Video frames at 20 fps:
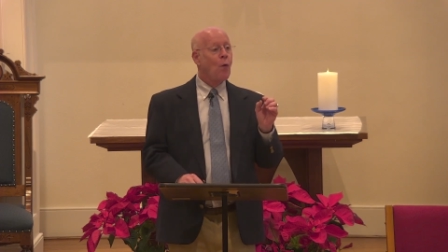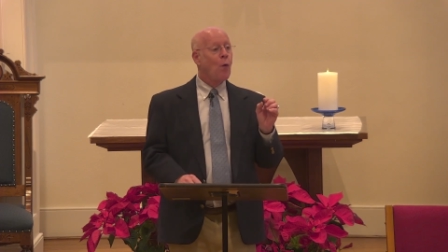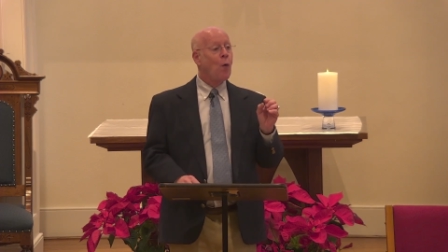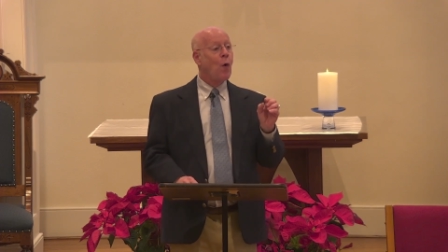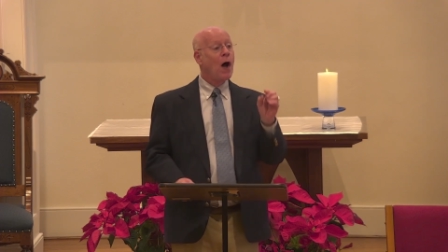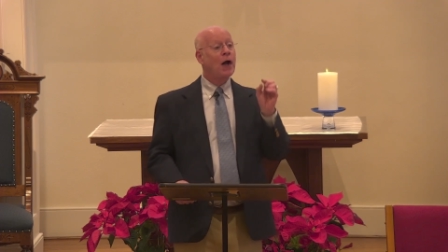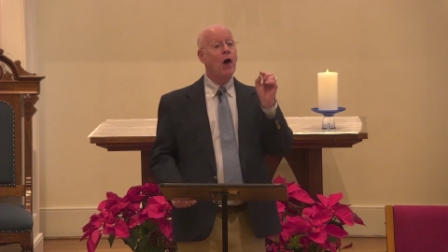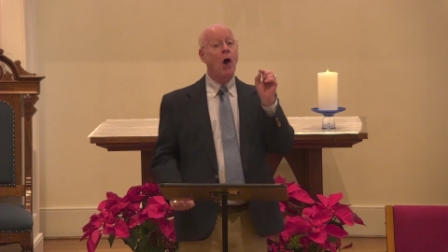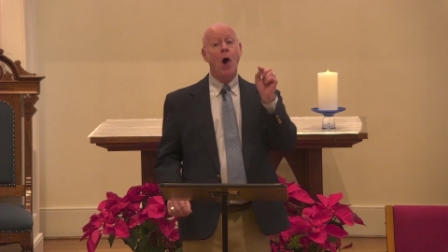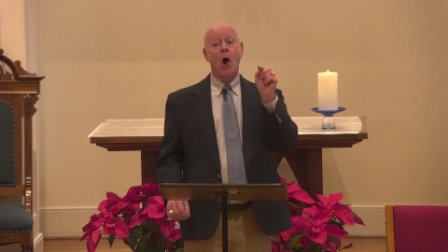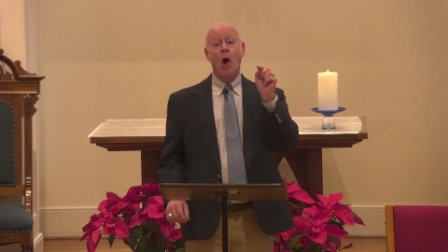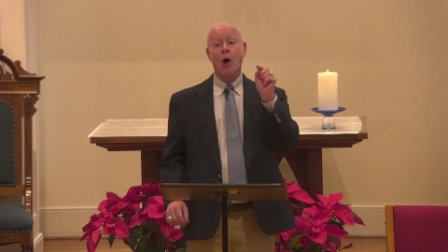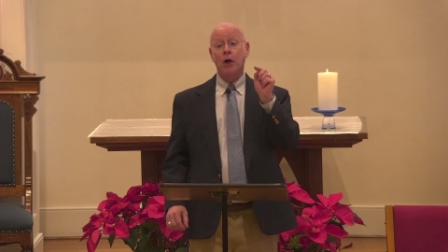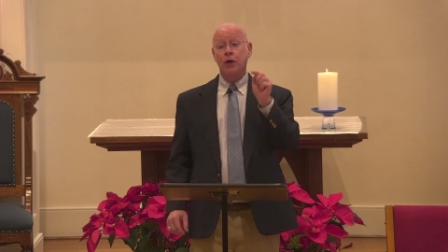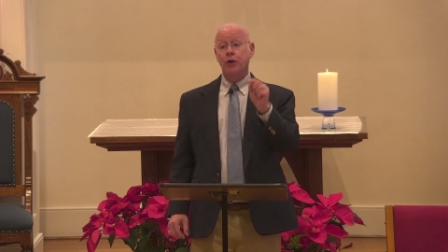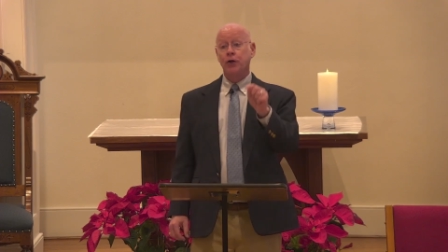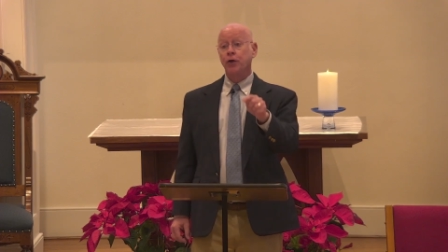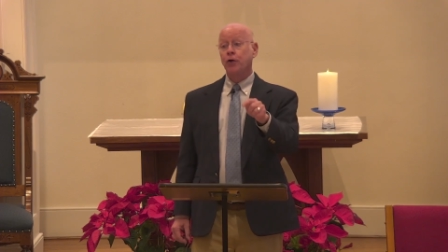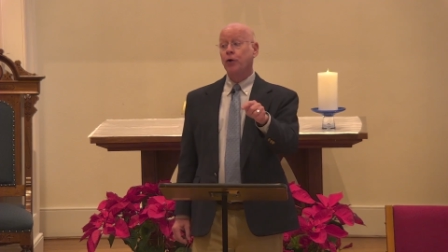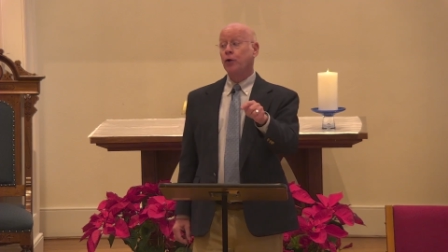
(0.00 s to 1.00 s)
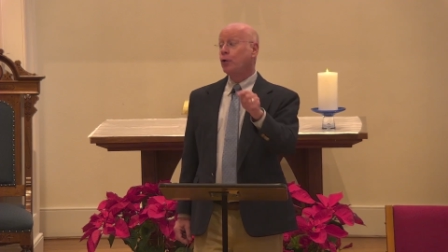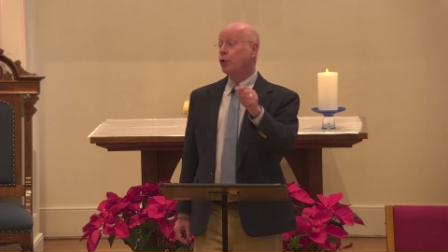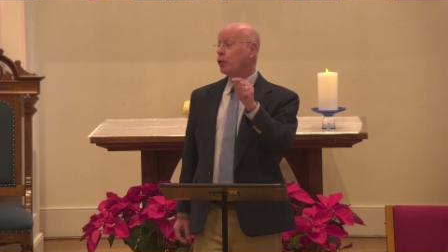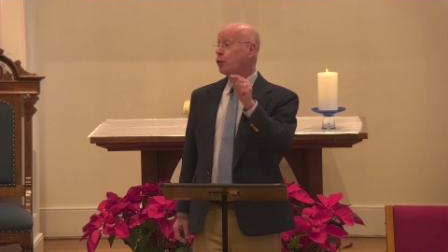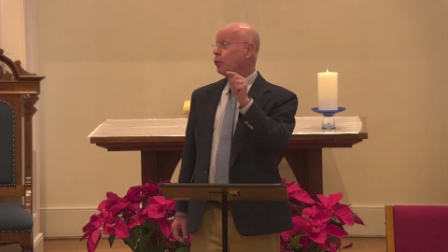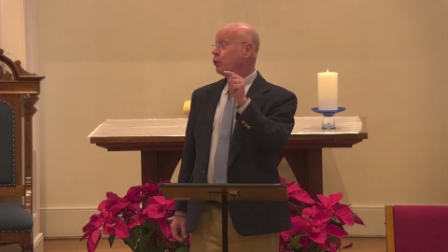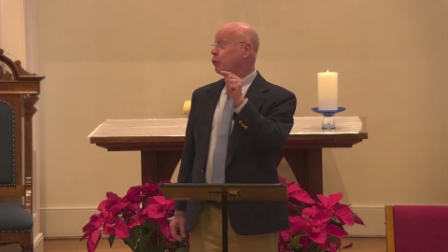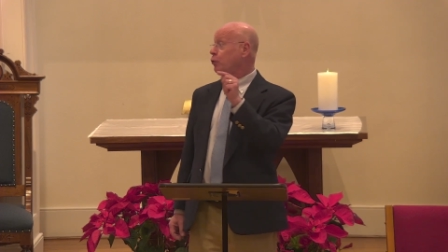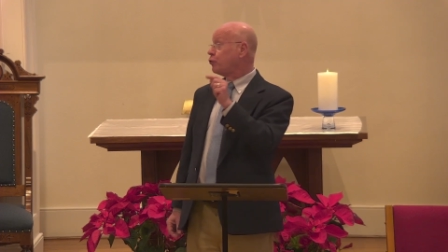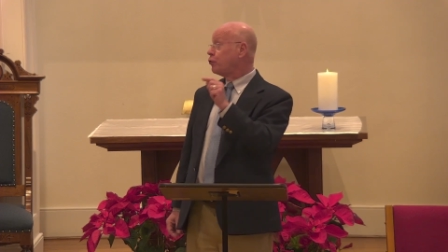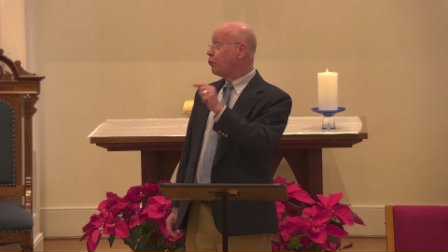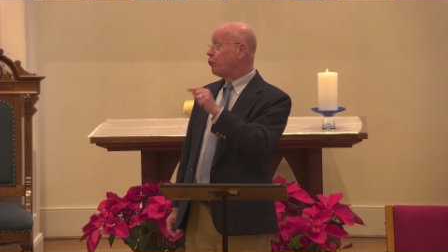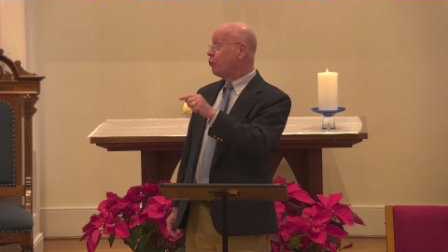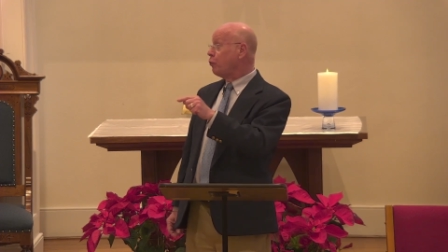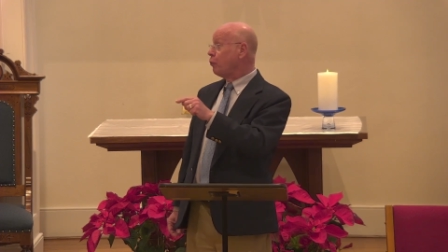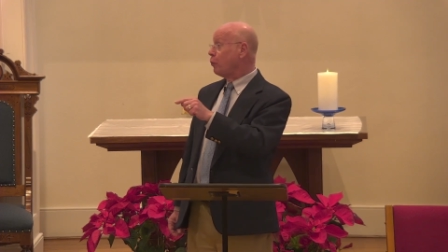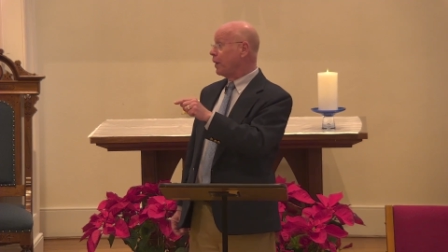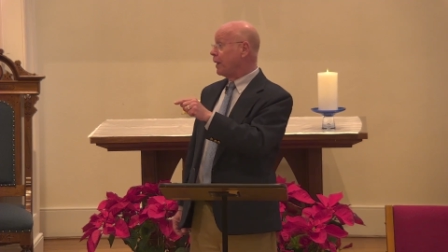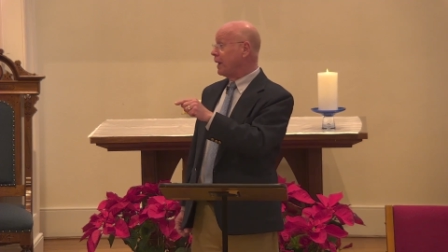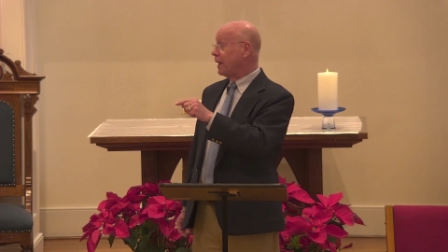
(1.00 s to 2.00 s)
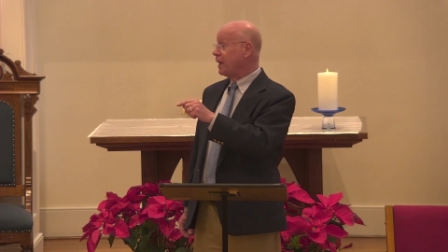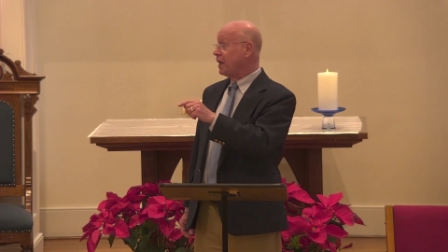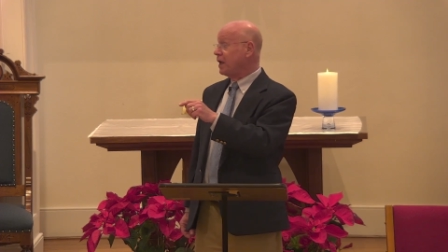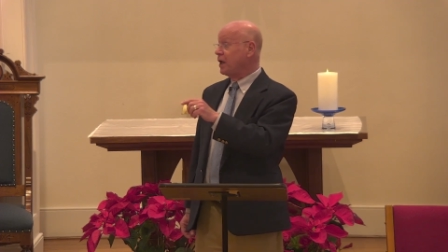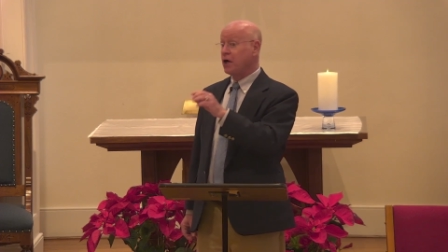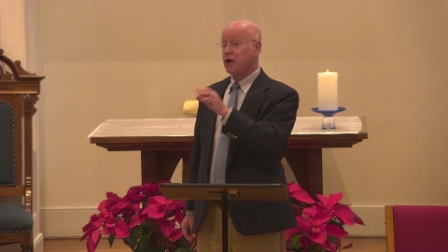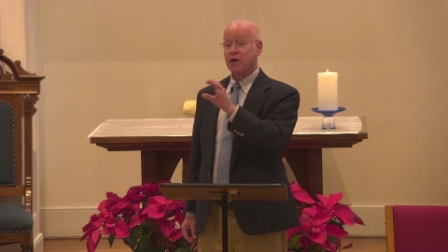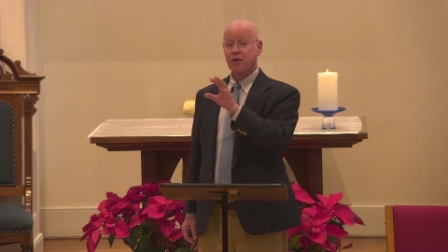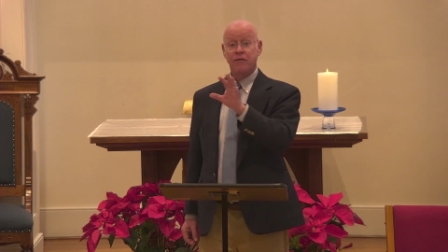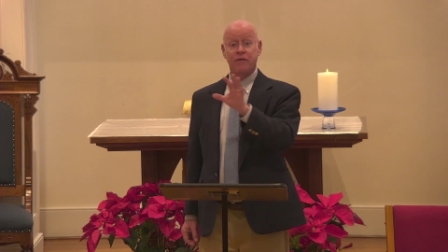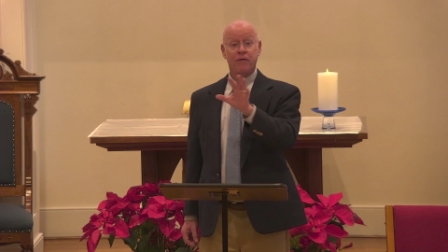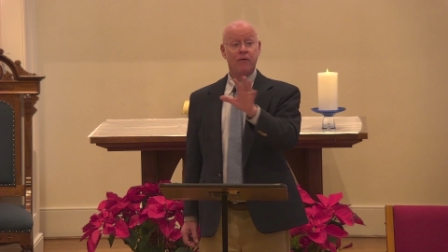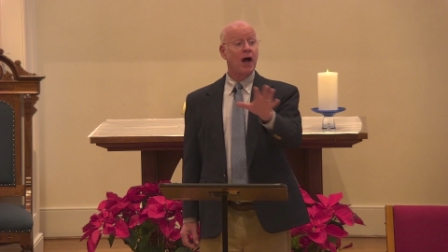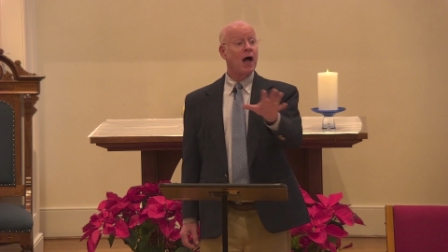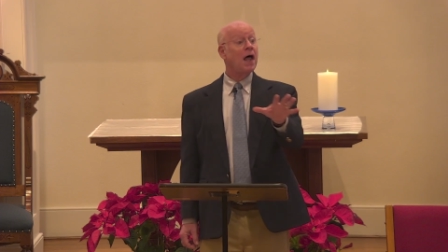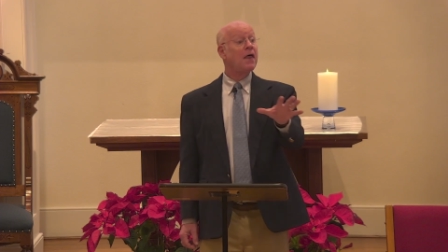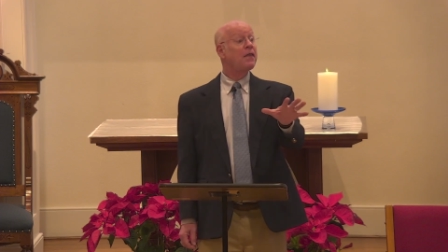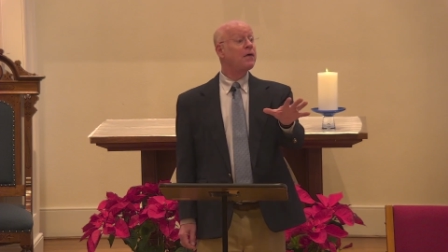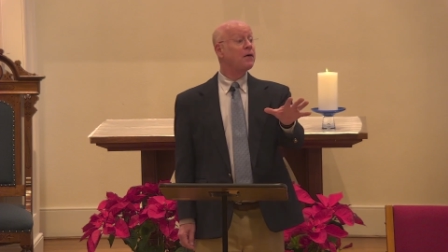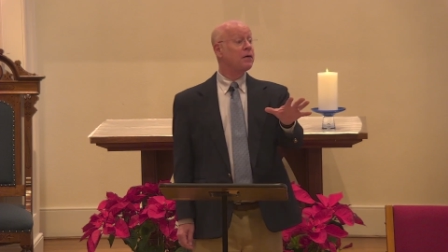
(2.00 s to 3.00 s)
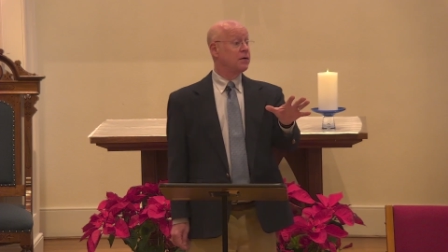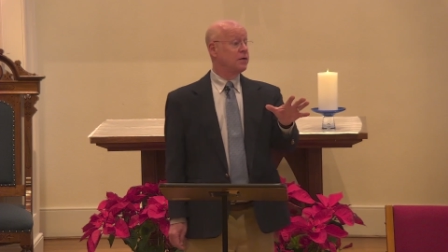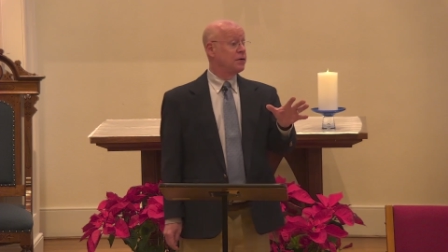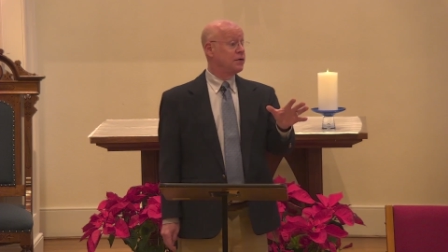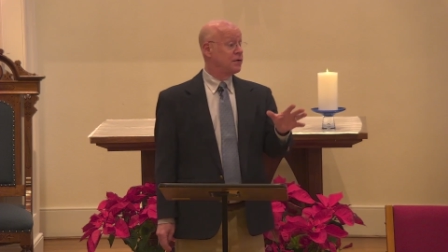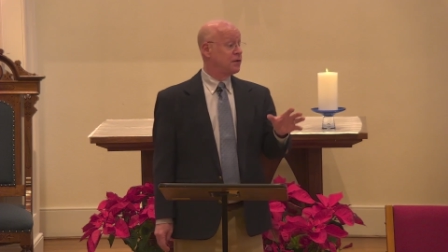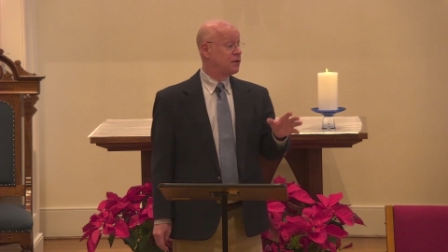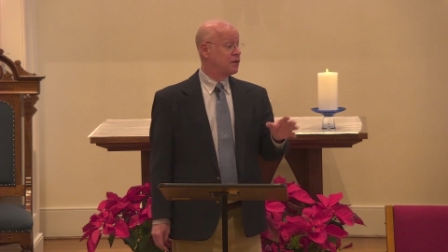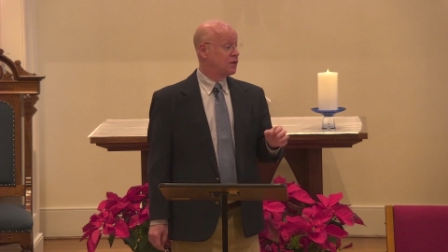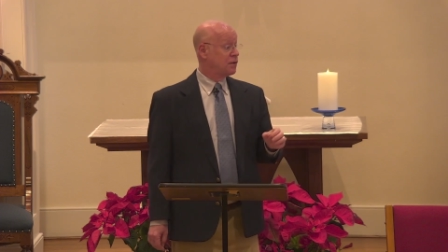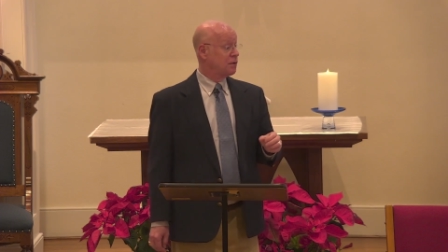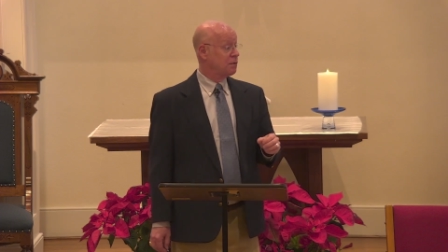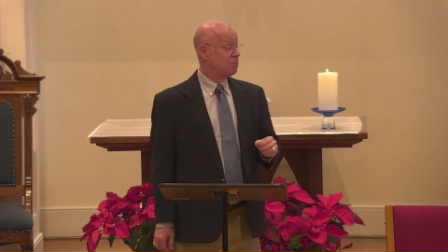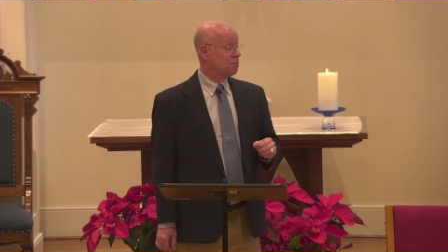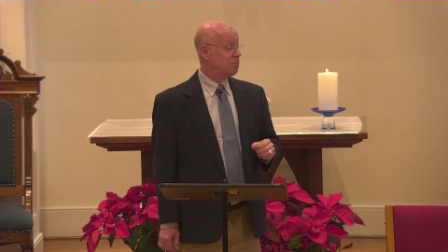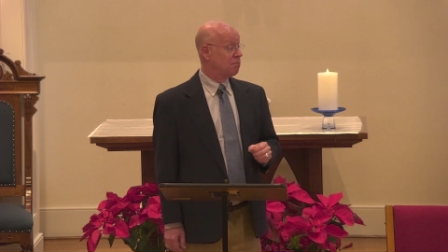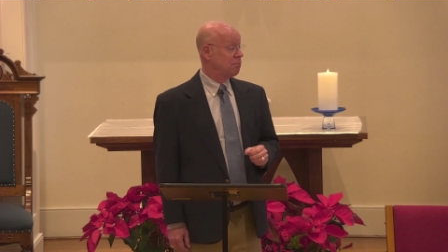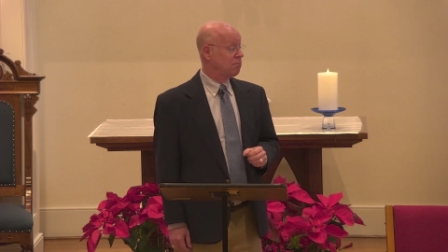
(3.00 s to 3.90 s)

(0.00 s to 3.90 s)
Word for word: What are you doing for others?